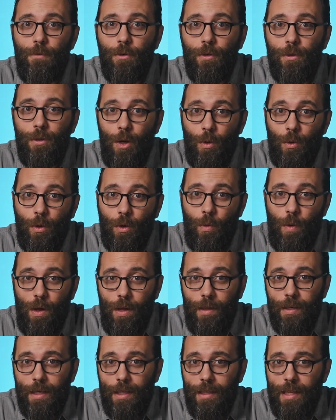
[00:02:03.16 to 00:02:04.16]
For lower
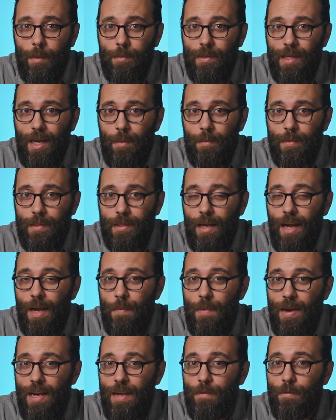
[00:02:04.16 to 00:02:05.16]
quality laptops,
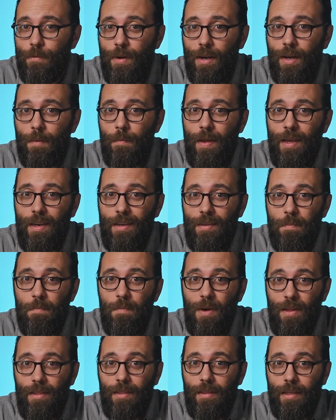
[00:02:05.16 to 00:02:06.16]
I might even recommend
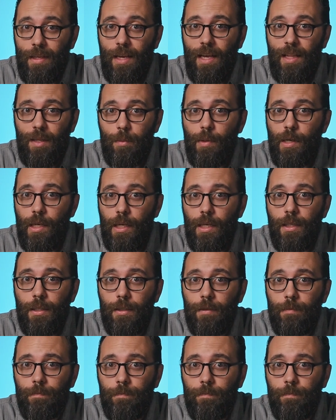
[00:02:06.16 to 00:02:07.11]
monthly calibrating.